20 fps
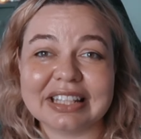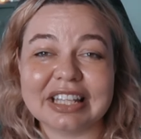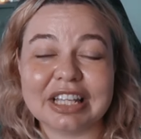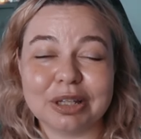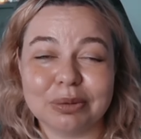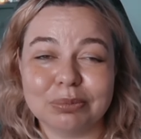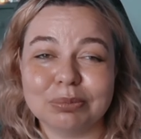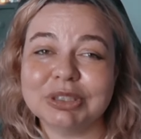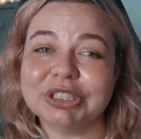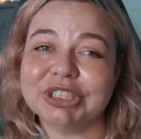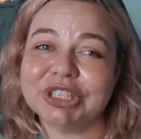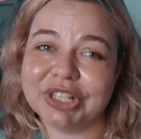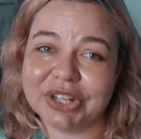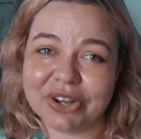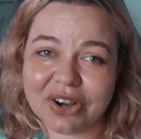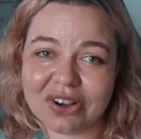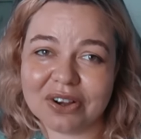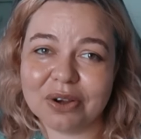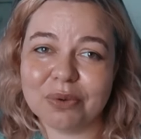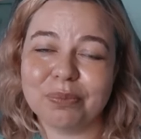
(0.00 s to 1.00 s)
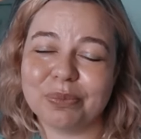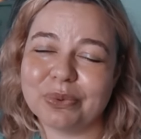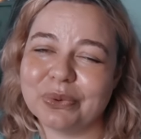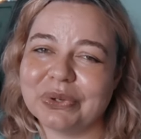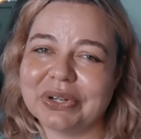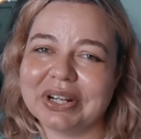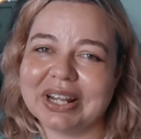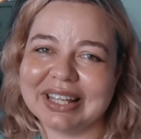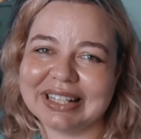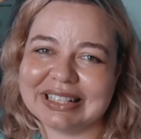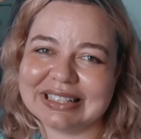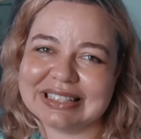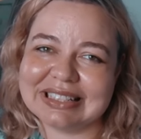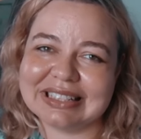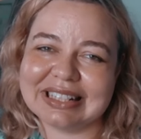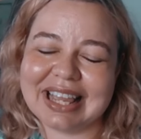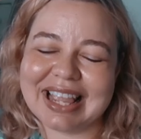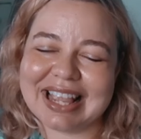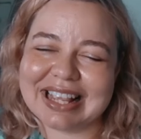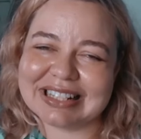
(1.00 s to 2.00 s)
Kim Ji-young, Born
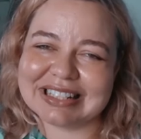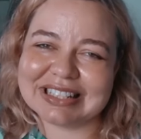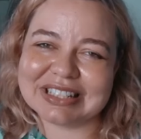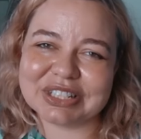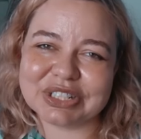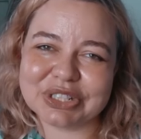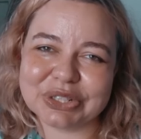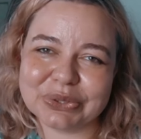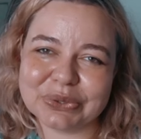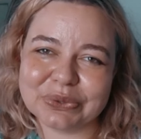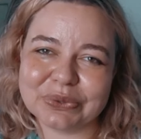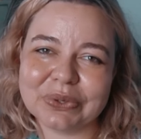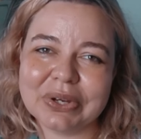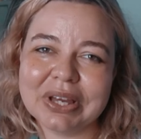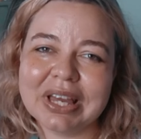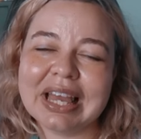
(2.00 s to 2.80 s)
1982,